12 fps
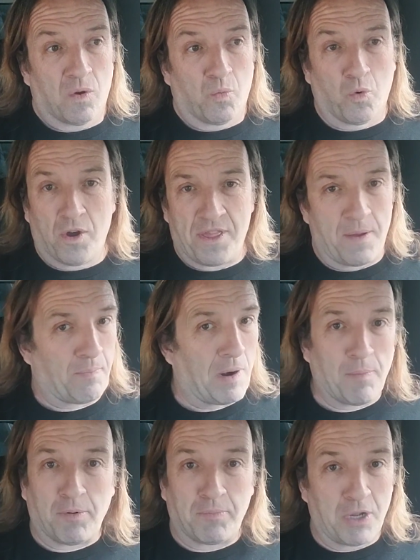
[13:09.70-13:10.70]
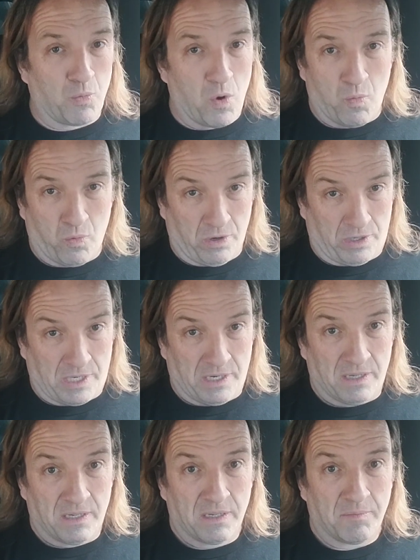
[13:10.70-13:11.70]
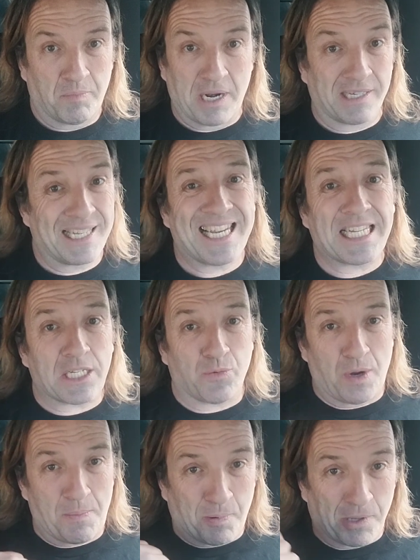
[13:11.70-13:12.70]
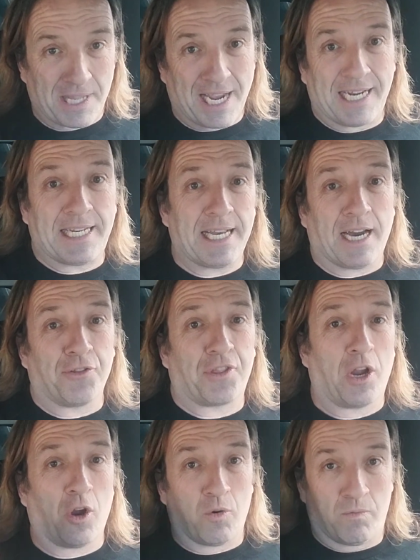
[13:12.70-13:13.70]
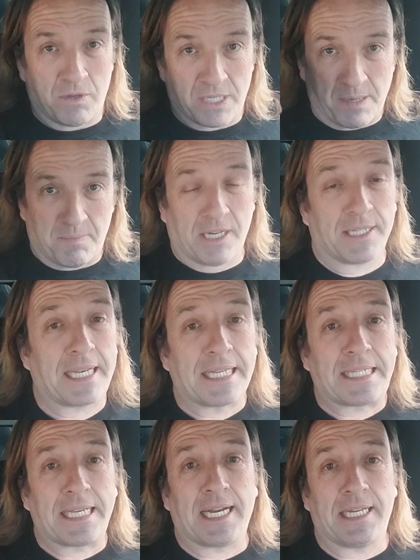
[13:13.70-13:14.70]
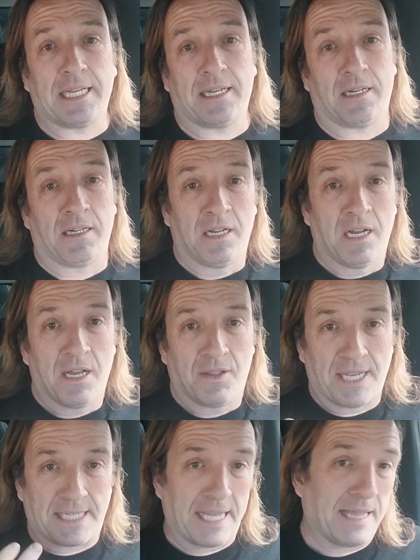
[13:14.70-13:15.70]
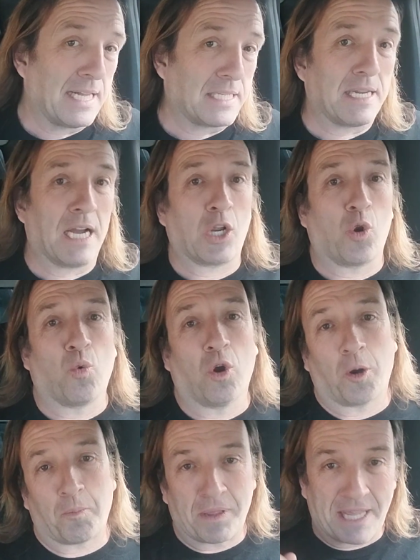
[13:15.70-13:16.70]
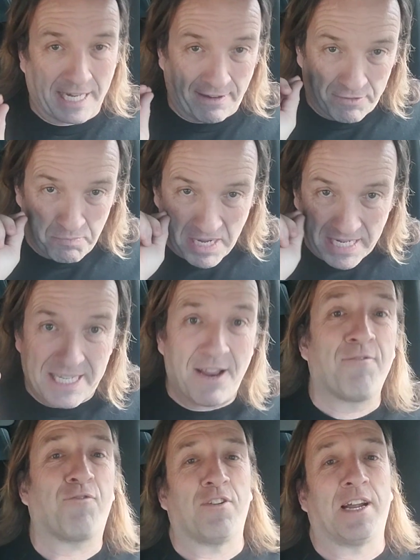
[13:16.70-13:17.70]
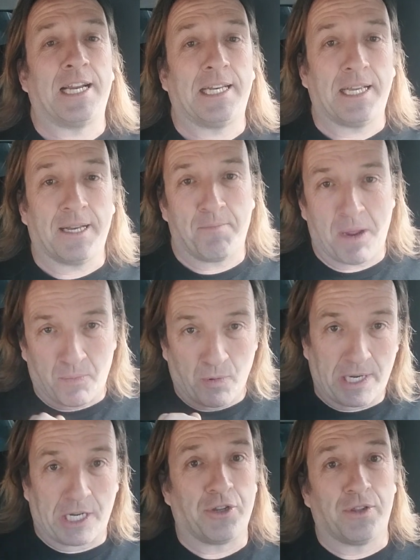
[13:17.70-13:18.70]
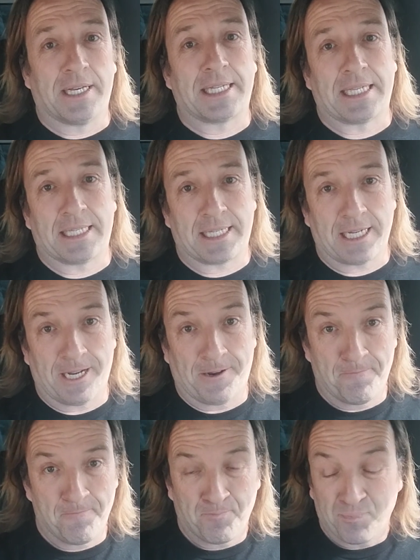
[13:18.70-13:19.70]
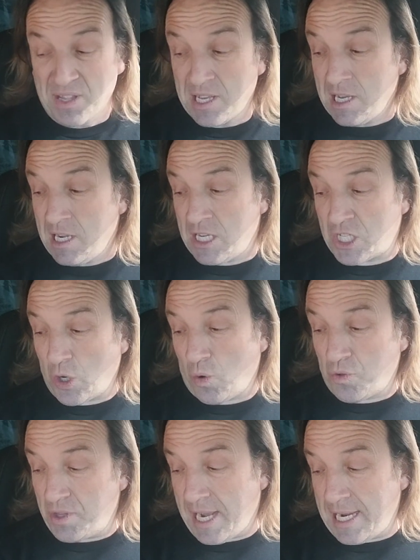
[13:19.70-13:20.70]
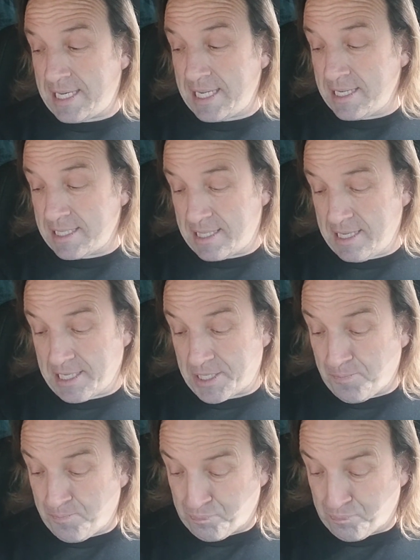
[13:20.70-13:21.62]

one that probably won't work, but at least we put the idea out there. Somebody else gets the idea. They say that's not going to work, but that gives me a different idea. Maybe we can do this instead. So the idea is this: